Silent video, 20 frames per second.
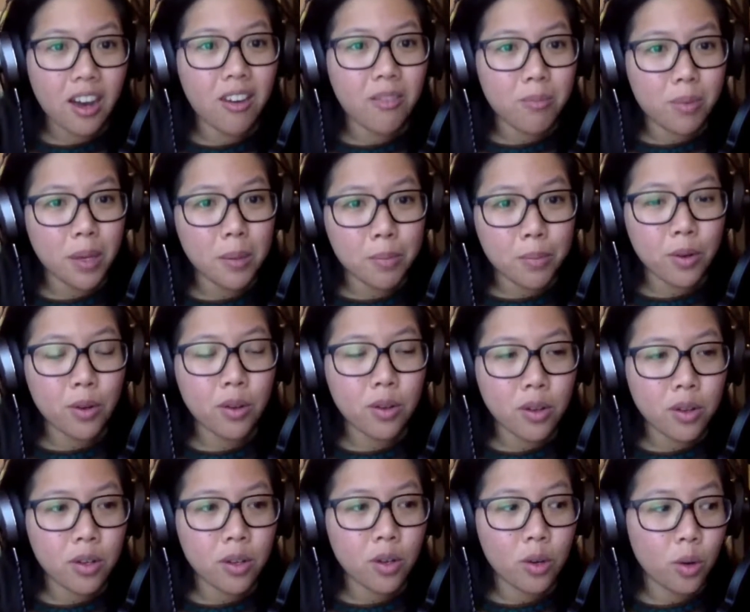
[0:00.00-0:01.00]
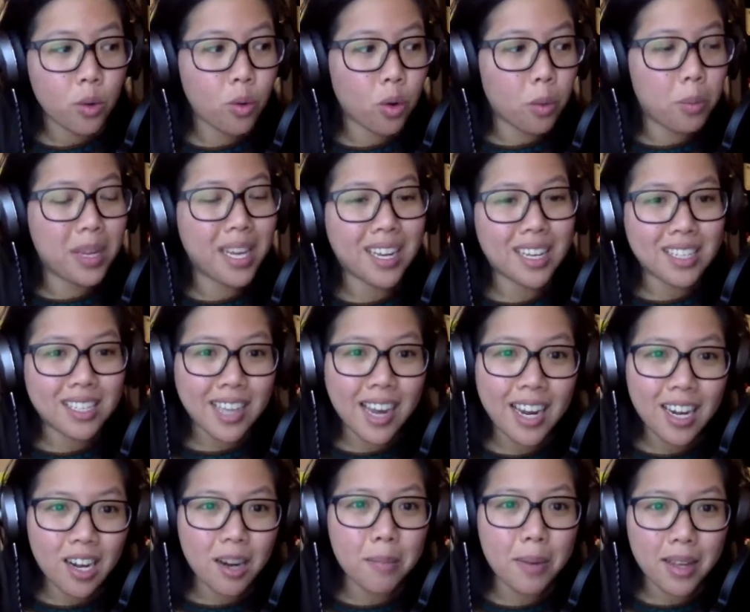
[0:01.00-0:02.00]
of people who will be
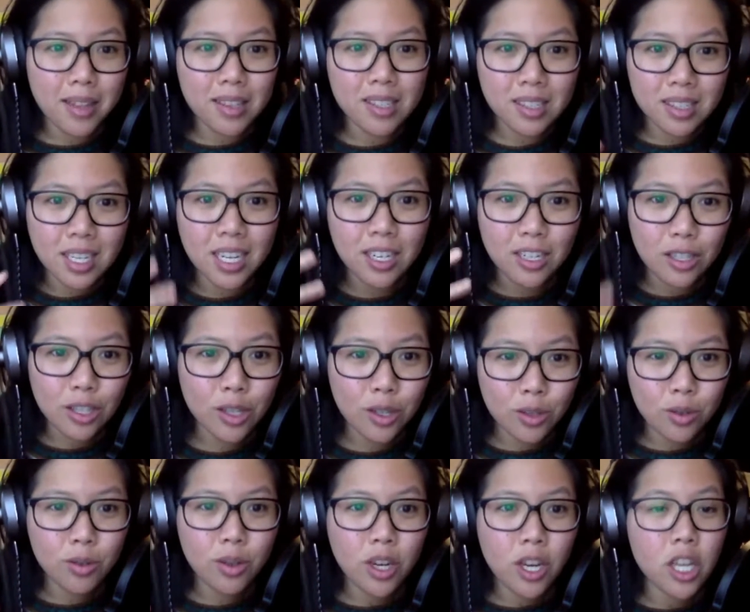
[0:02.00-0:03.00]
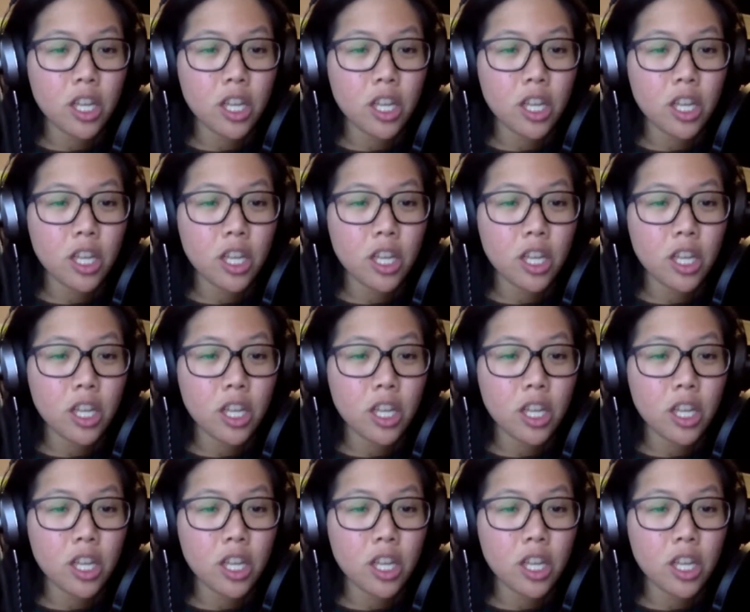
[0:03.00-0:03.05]
excited about this thing too.